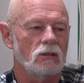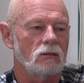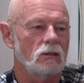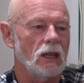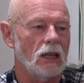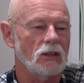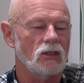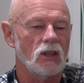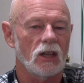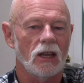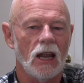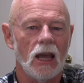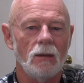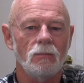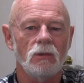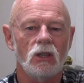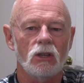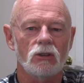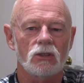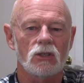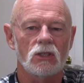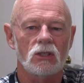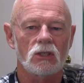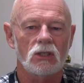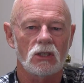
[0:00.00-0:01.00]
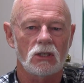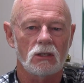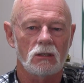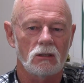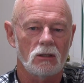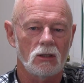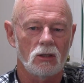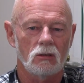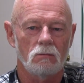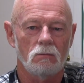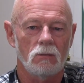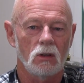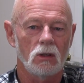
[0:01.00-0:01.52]
has the
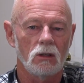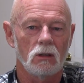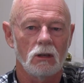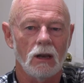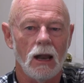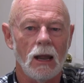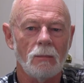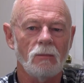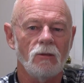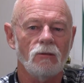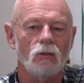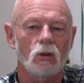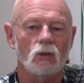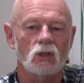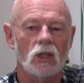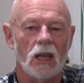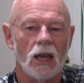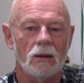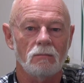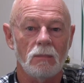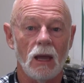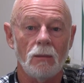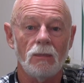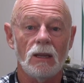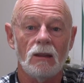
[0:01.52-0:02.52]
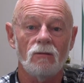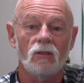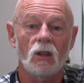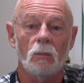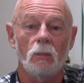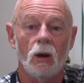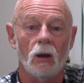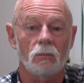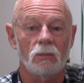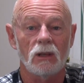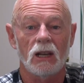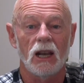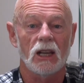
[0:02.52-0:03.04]
name of your town, maybe even the
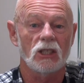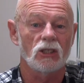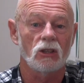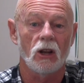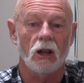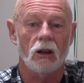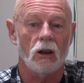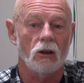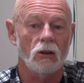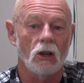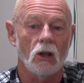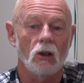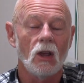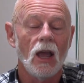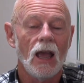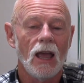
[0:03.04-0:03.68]
population, I don't know.